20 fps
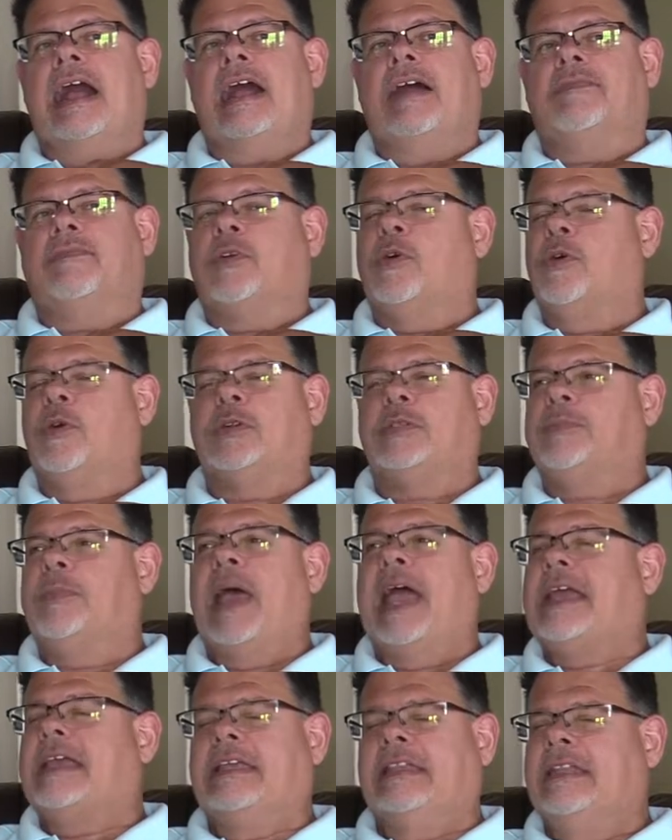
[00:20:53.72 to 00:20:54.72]
course,
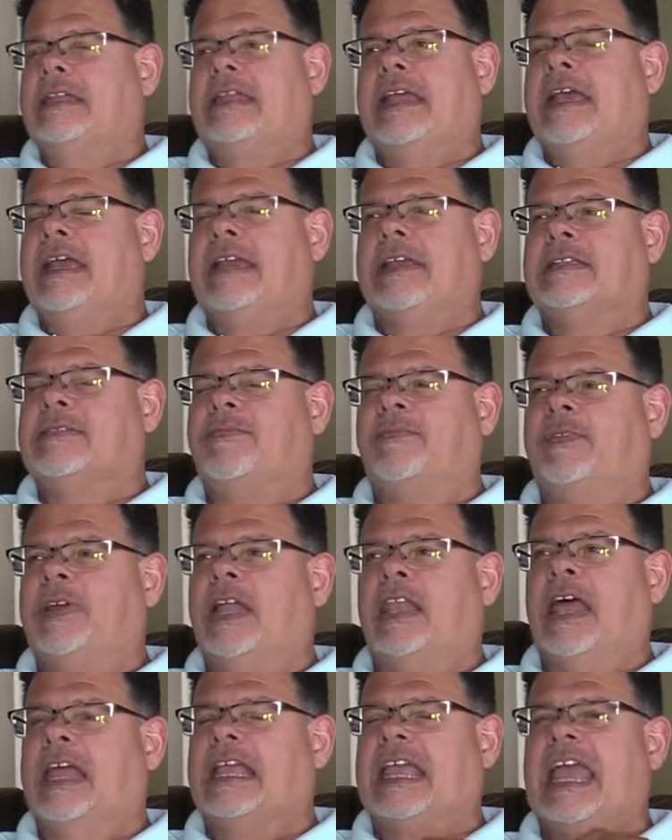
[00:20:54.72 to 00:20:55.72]
back in the day, it
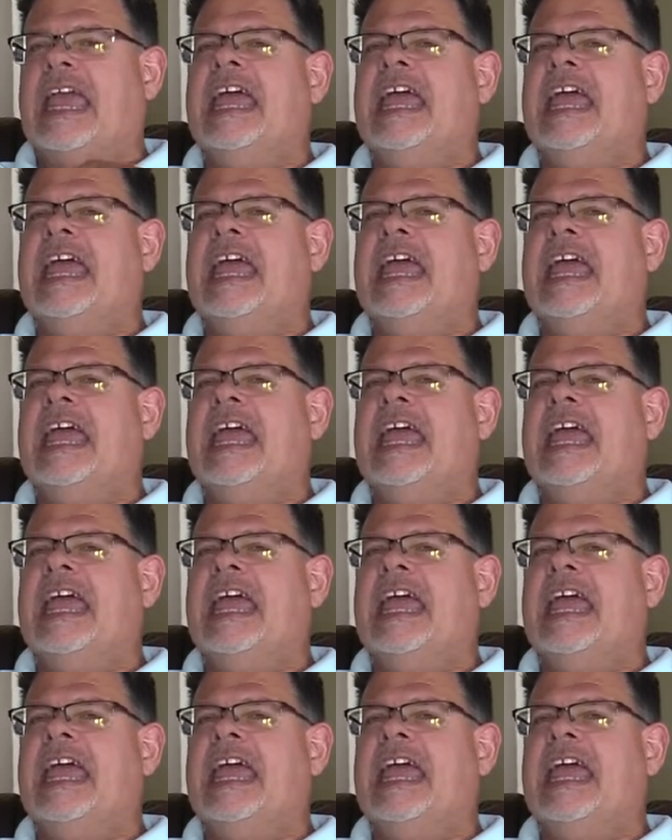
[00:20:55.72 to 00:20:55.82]
felt like